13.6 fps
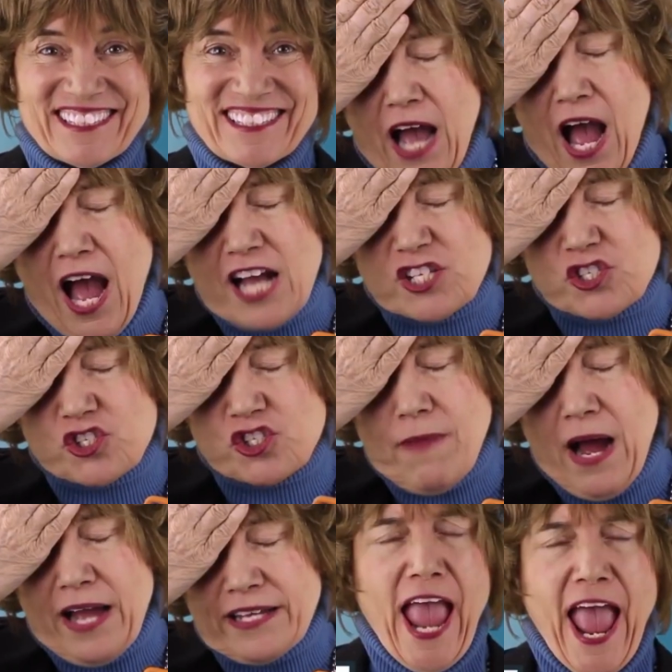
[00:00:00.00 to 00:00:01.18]
Gosh,
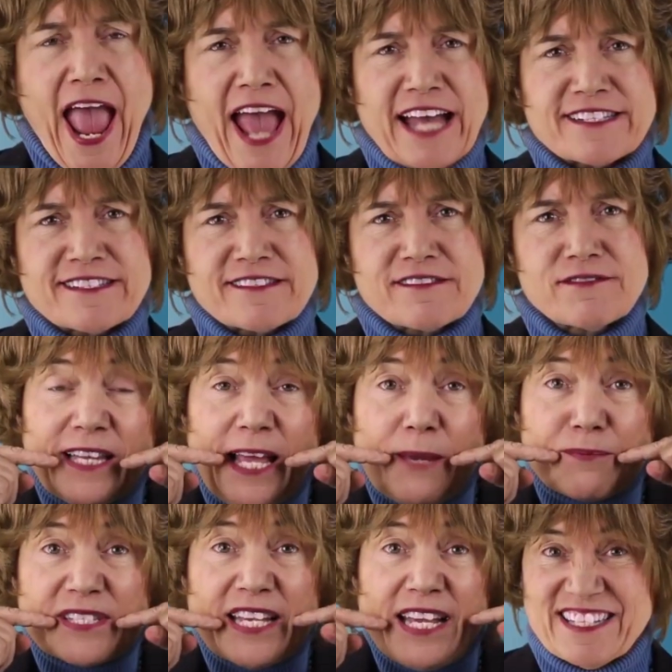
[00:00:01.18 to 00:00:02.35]
my ass
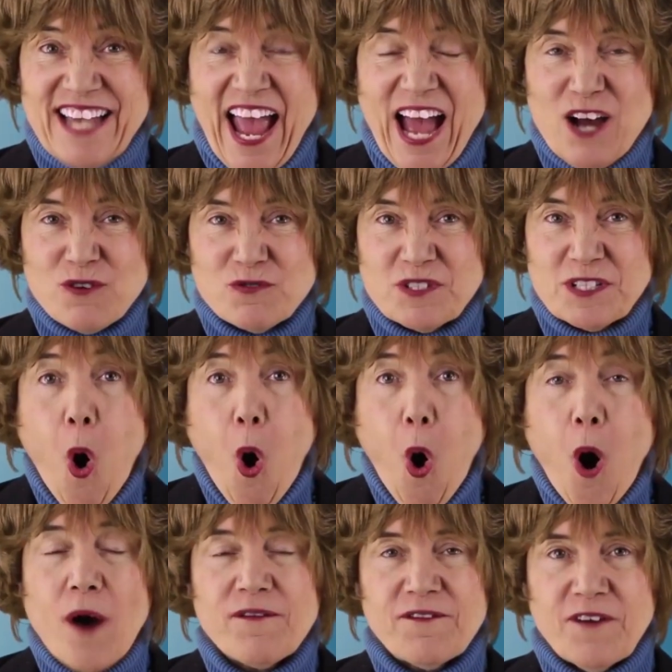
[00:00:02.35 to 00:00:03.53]
lips sound
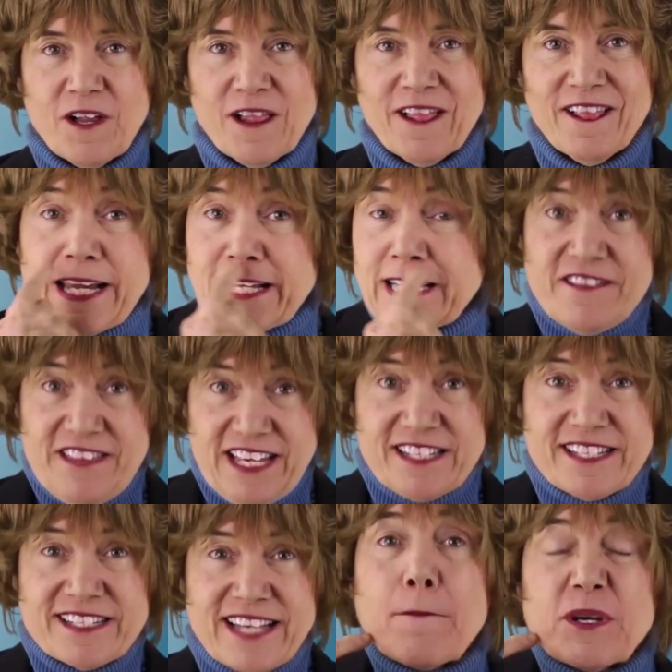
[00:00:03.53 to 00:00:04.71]
awful. In
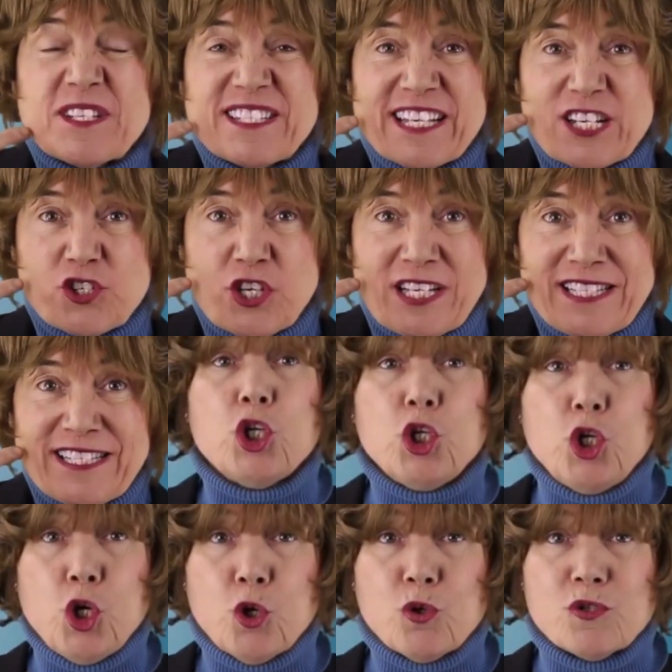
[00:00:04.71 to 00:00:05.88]
this position,
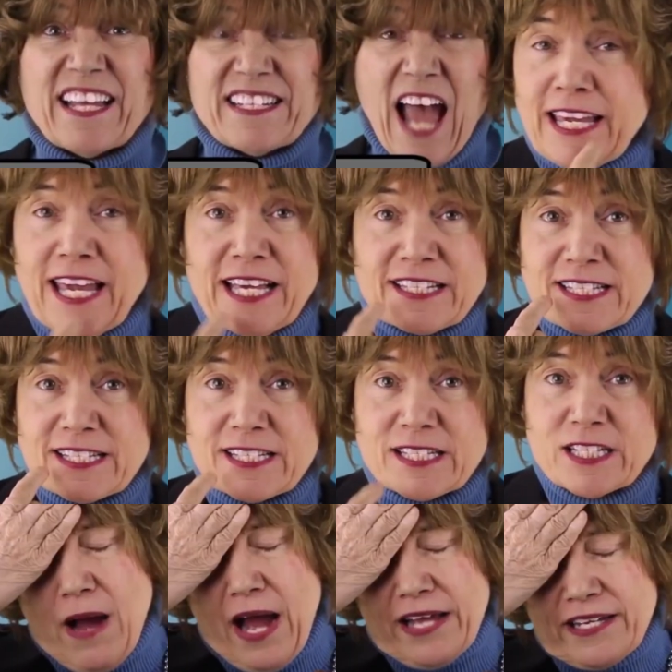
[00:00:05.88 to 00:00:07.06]
you can kiss
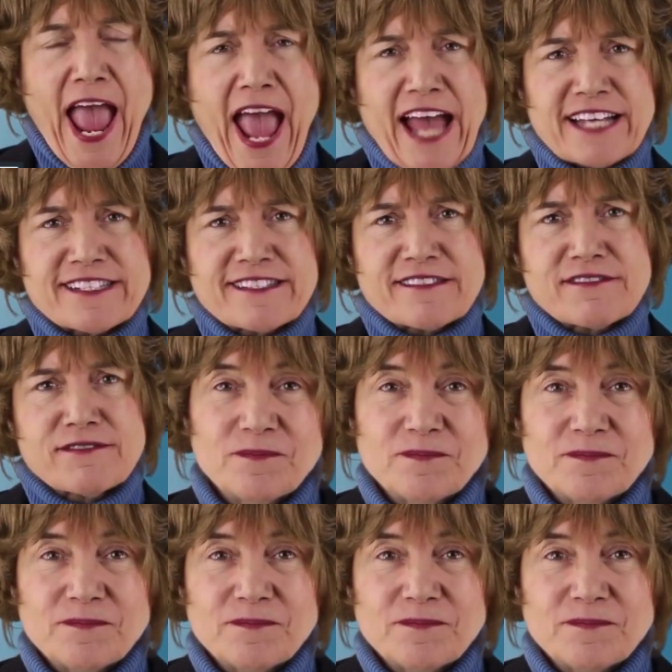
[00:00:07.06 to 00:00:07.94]
my ass.